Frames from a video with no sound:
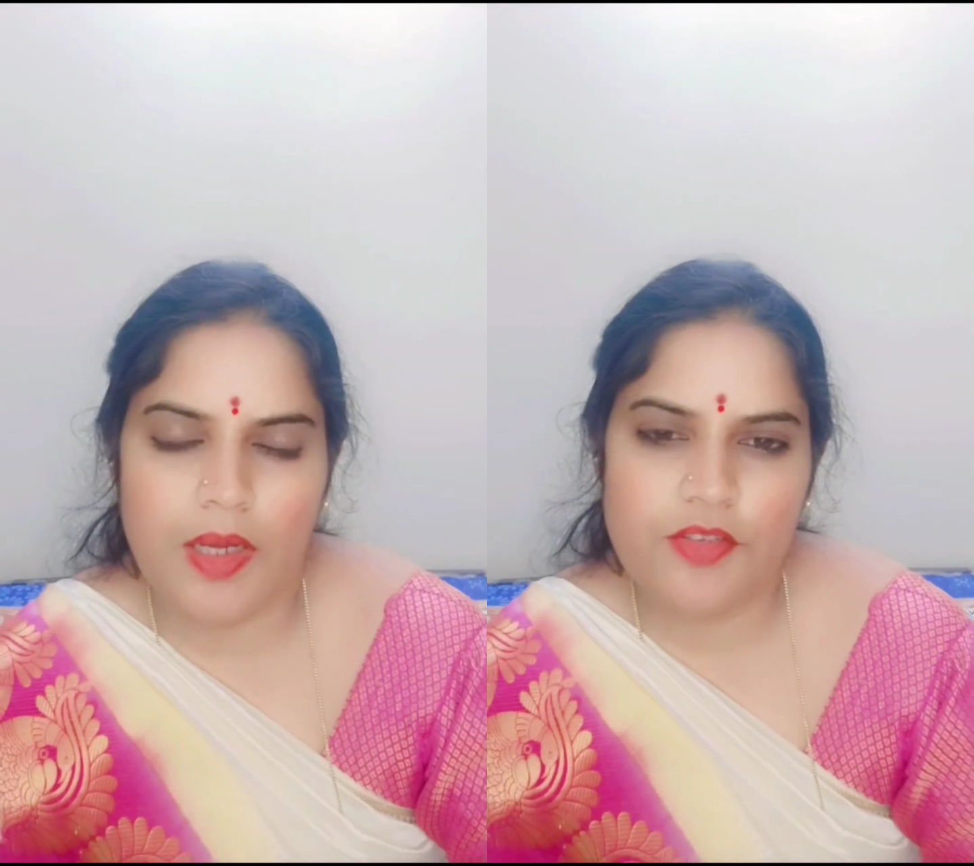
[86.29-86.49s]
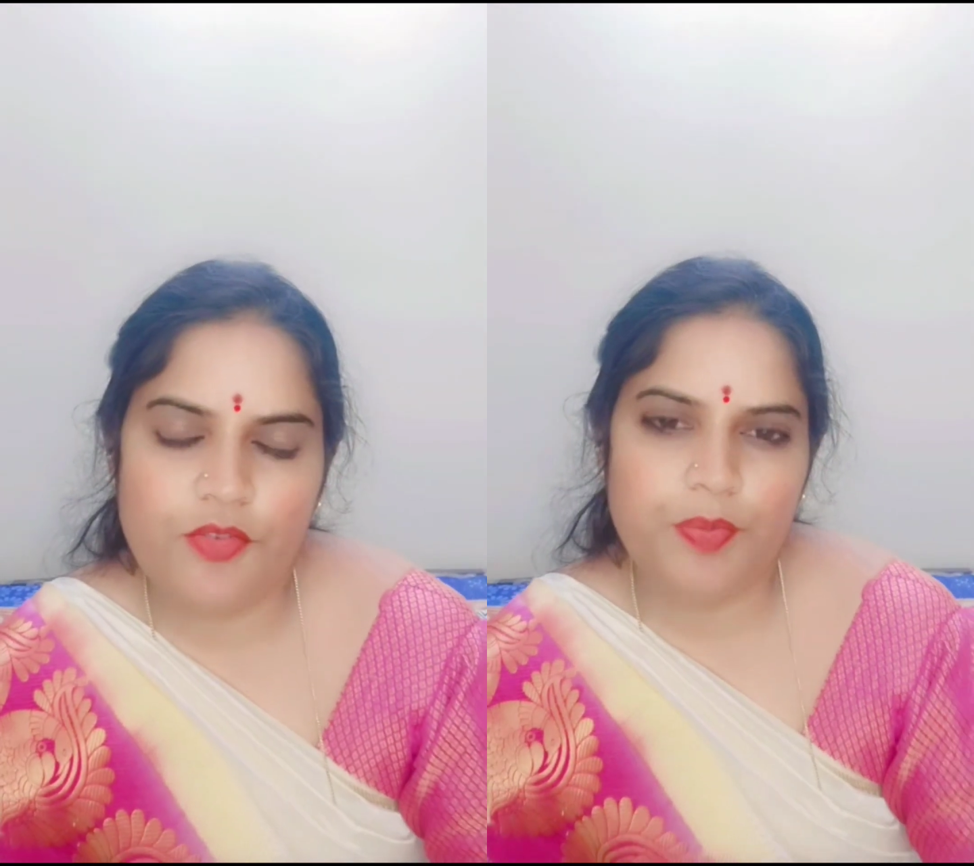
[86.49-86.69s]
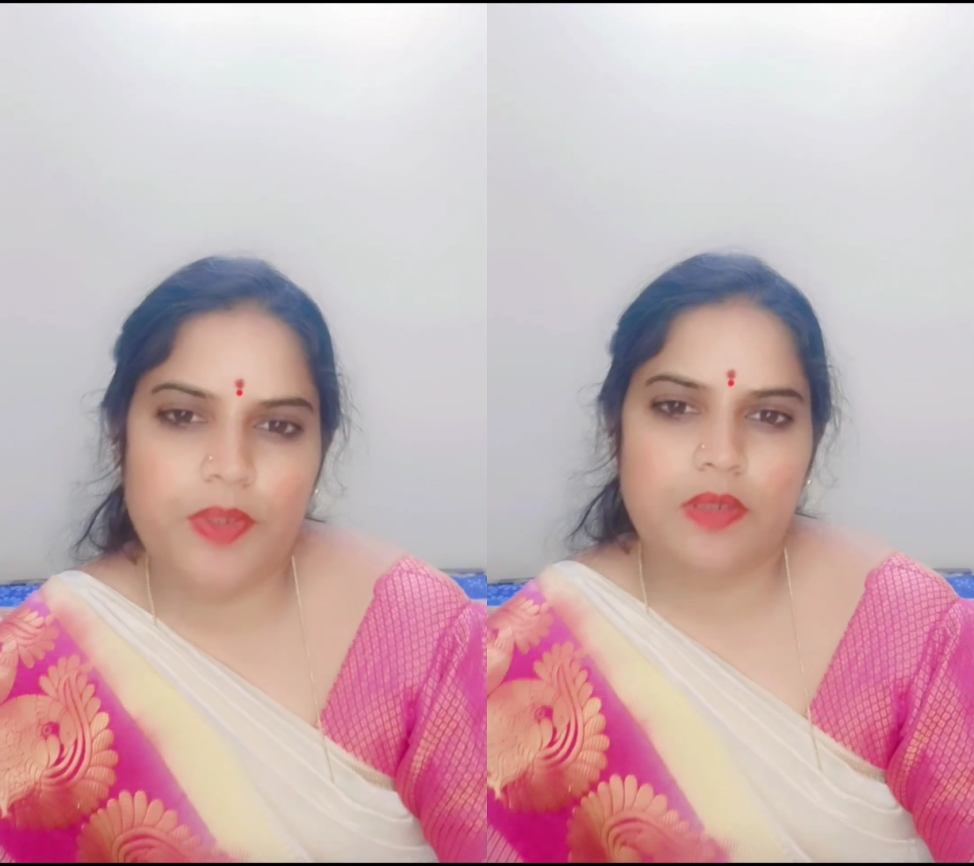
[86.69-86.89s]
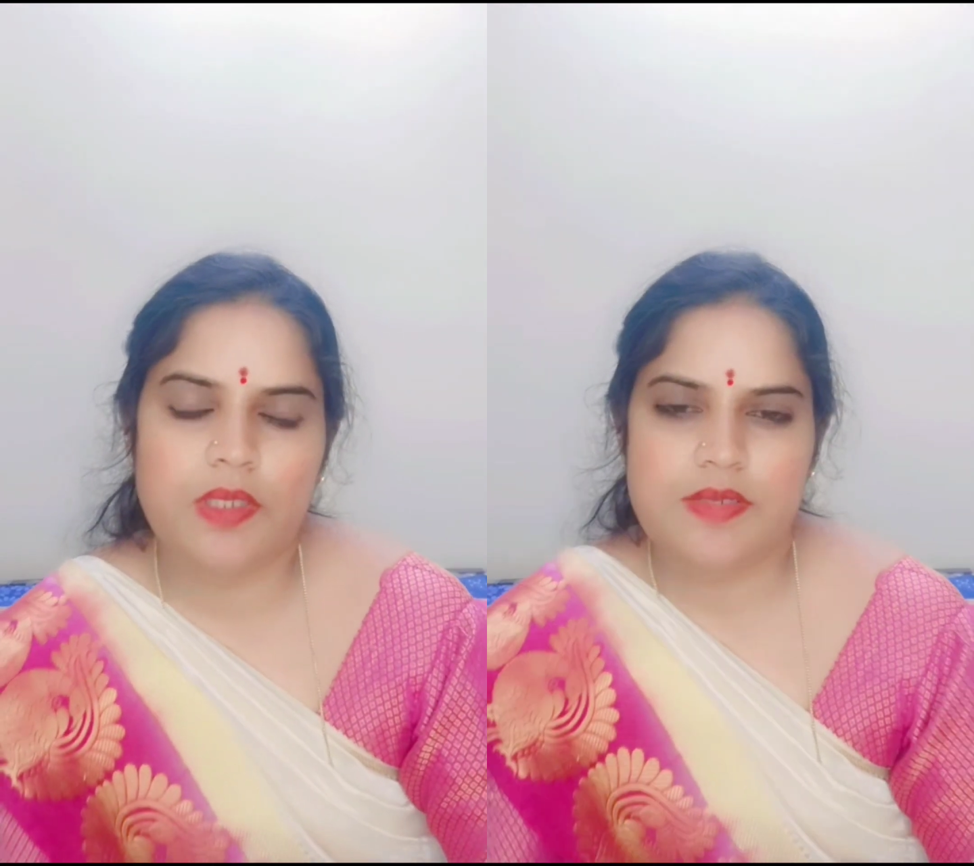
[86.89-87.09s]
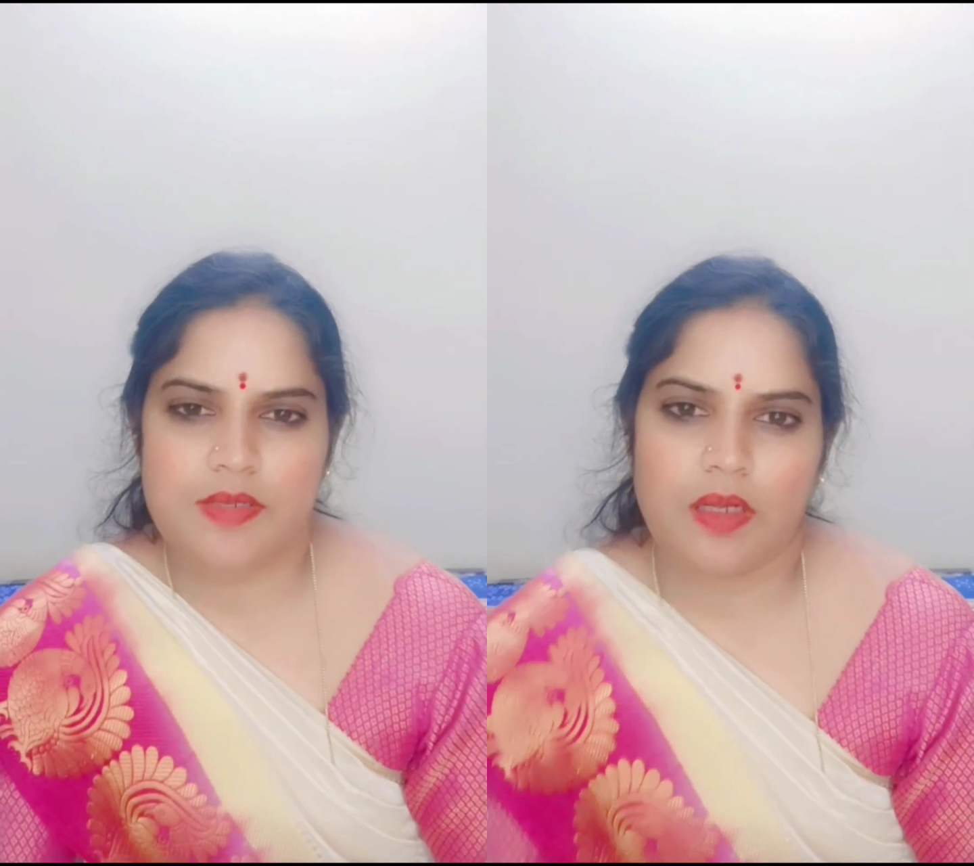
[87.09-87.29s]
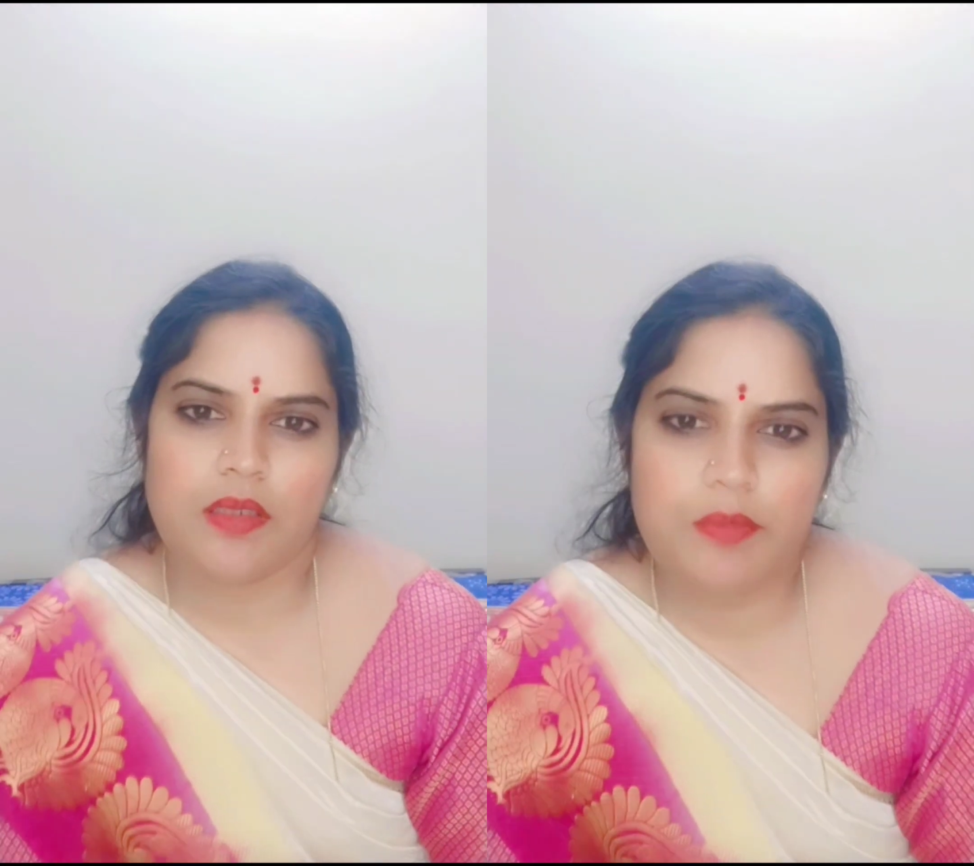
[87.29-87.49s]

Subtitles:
As per the Skanda